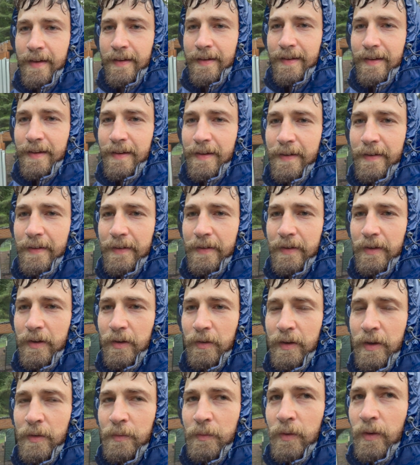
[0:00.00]

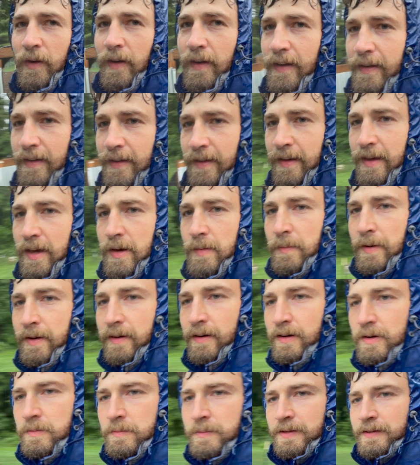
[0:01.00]
around where I am. I
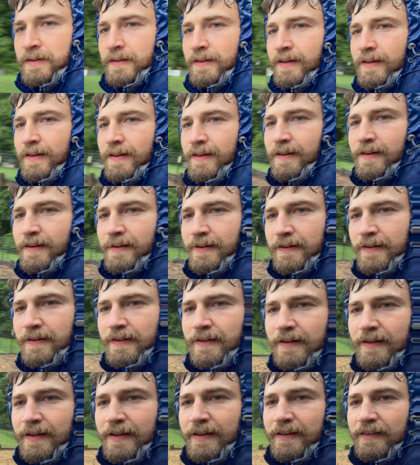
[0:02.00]
got them in
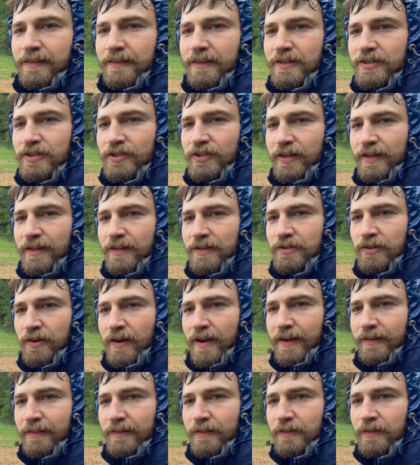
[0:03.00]
this chicken
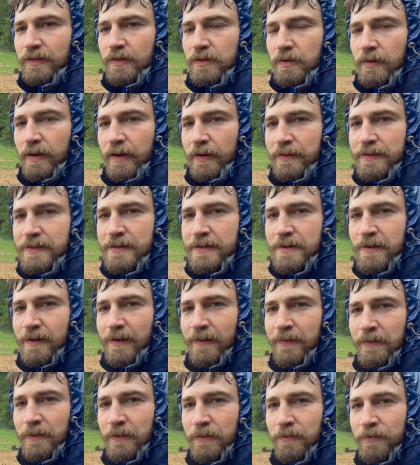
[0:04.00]
tractor too out here
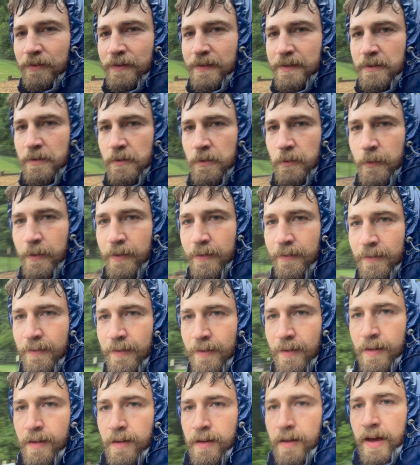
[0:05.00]
out in the field, and
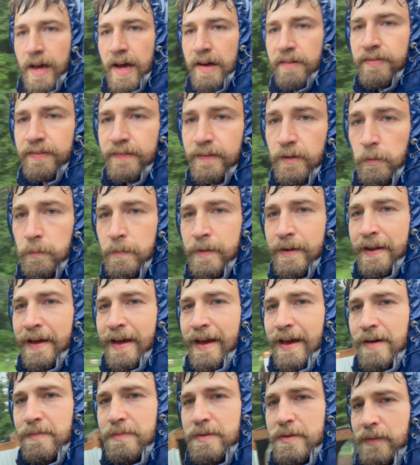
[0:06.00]
I've still been
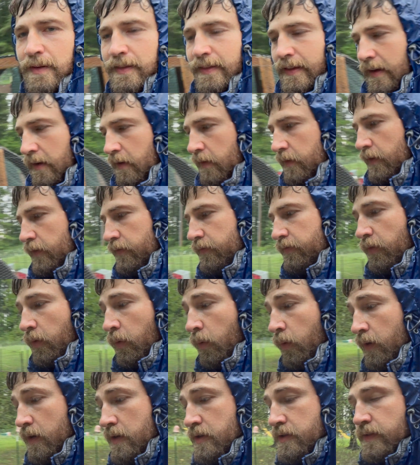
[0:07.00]
happy with how they're
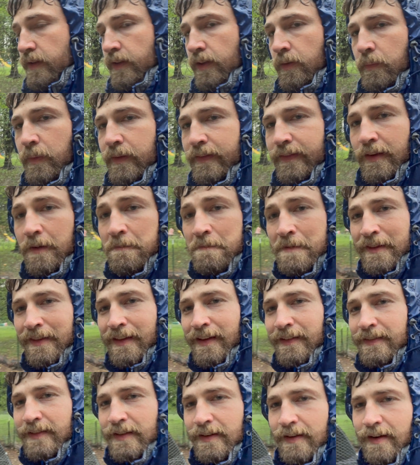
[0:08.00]
foraging. But something that did